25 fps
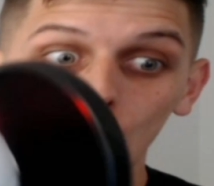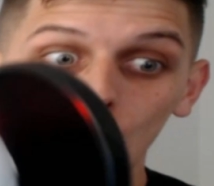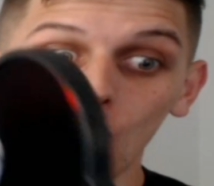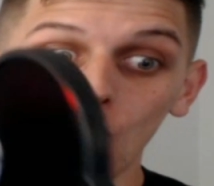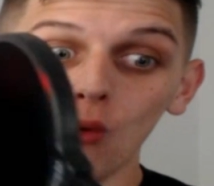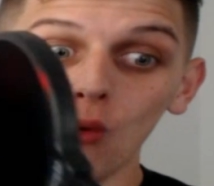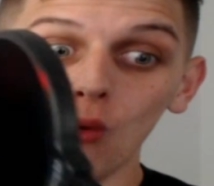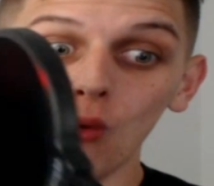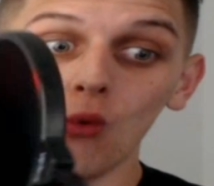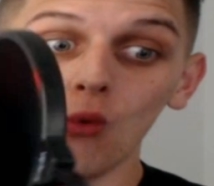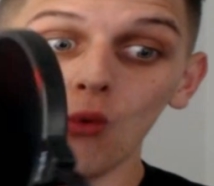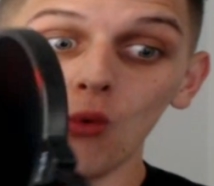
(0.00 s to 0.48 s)

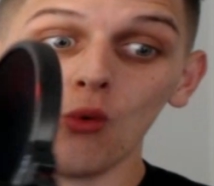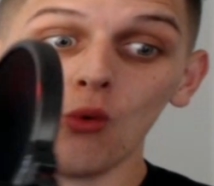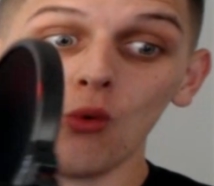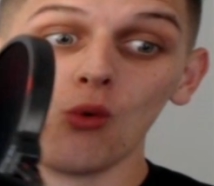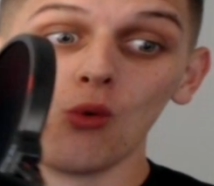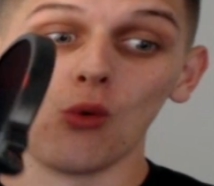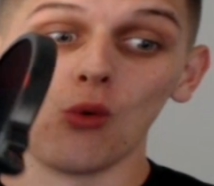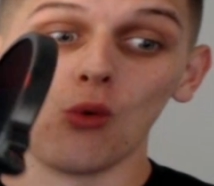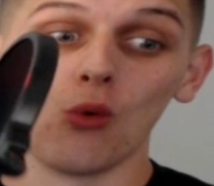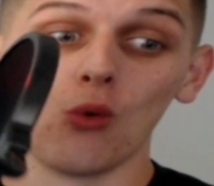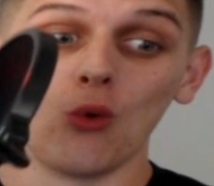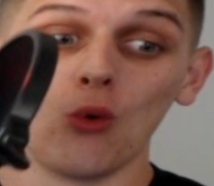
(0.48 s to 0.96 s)

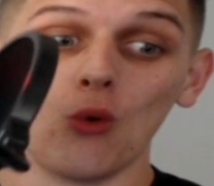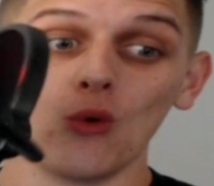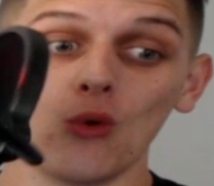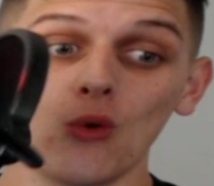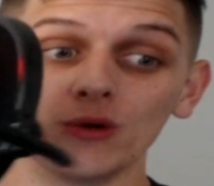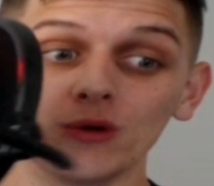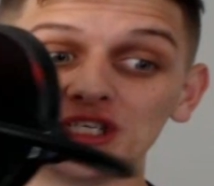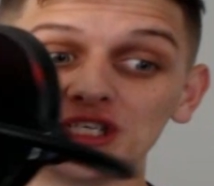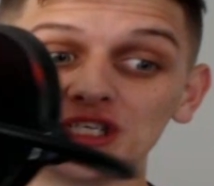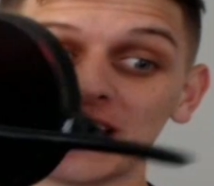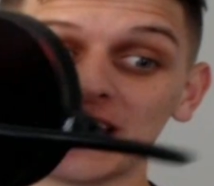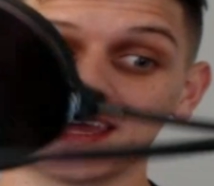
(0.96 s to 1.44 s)
Ooh,
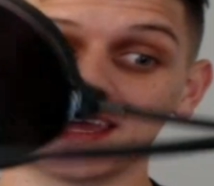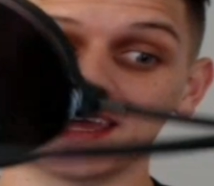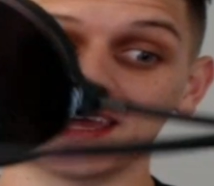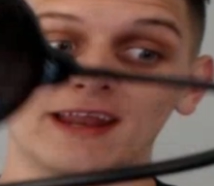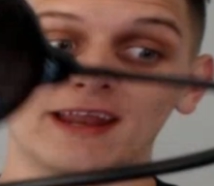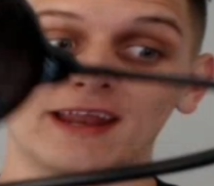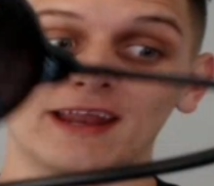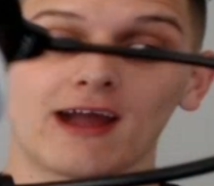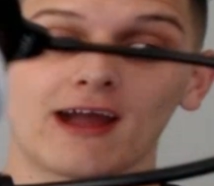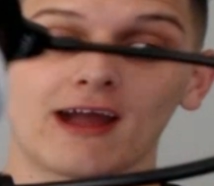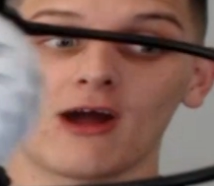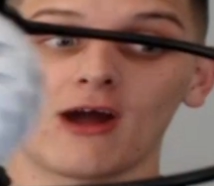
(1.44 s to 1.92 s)
check it
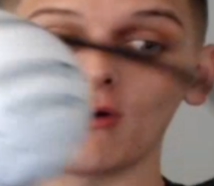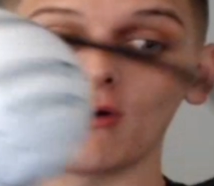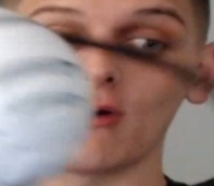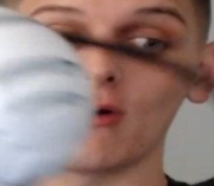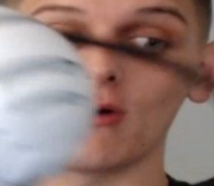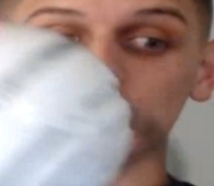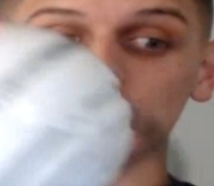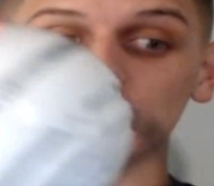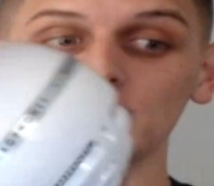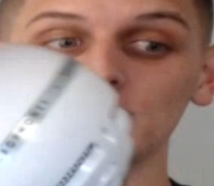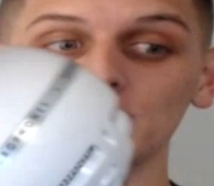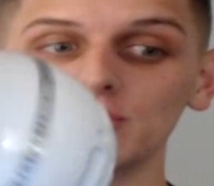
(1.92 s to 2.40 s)

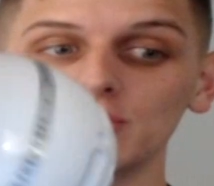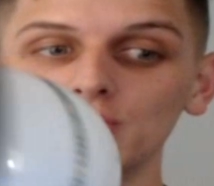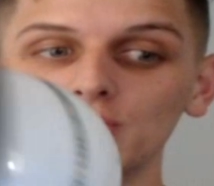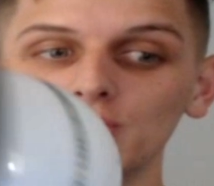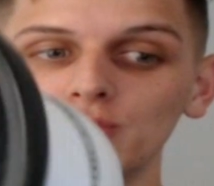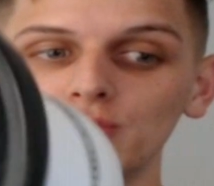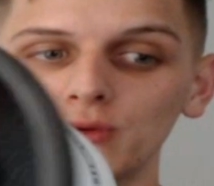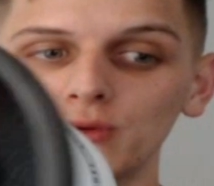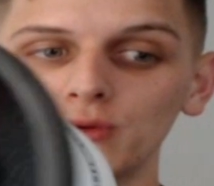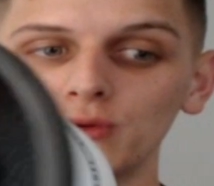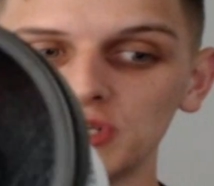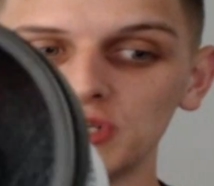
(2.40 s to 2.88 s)
out.
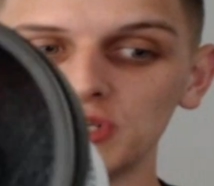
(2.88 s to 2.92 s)
Ooh,